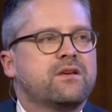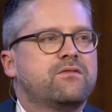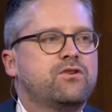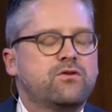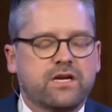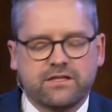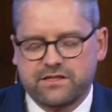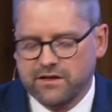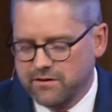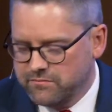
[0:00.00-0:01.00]
If you get
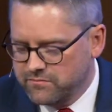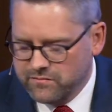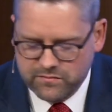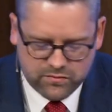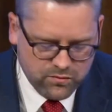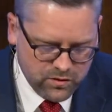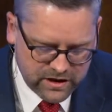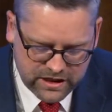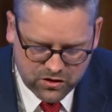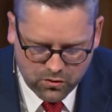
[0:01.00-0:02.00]
some
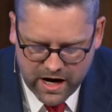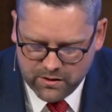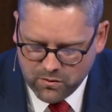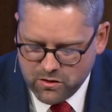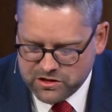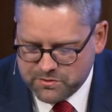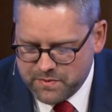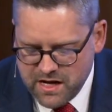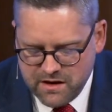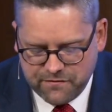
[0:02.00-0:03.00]
really great roast
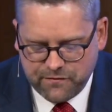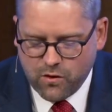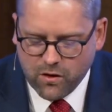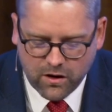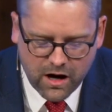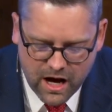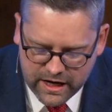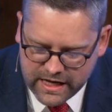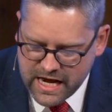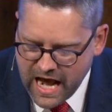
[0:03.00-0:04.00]
beef or
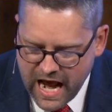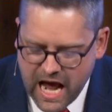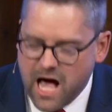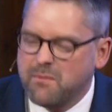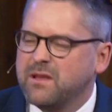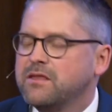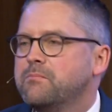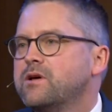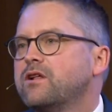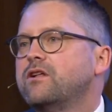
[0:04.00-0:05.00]
honey ham in the
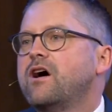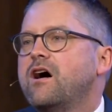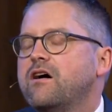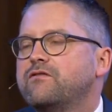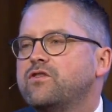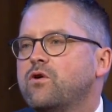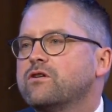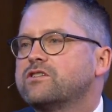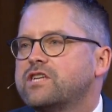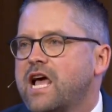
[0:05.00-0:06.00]
middle of your
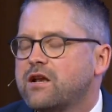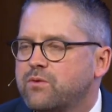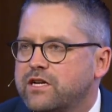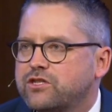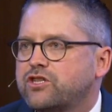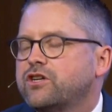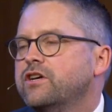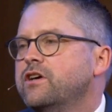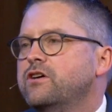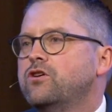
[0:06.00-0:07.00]
sandwich,
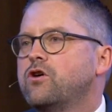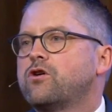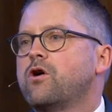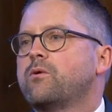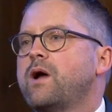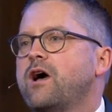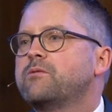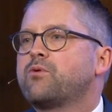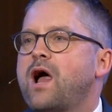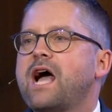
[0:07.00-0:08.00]
you don't go
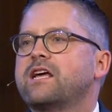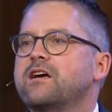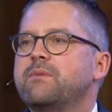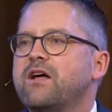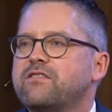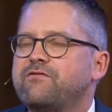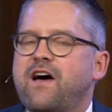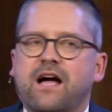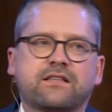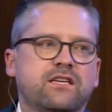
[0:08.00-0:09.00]
around bragging about the
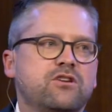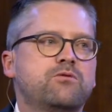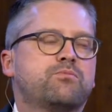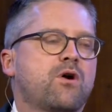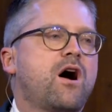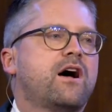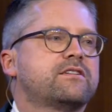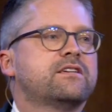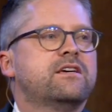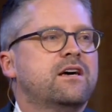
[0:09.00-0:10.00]
fact that you
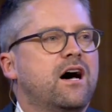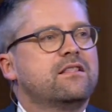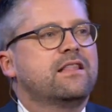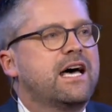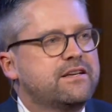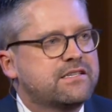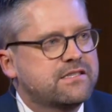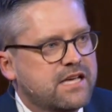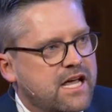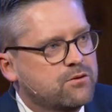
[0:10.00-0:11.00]
brought a lettuce
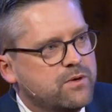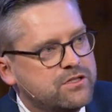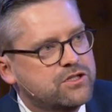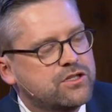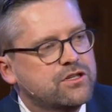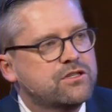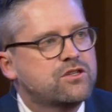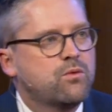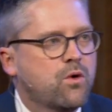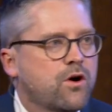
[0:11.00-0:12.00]
sandwich
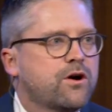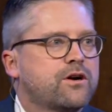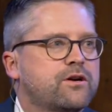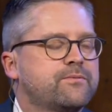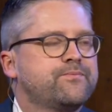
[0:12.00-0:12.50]
to work,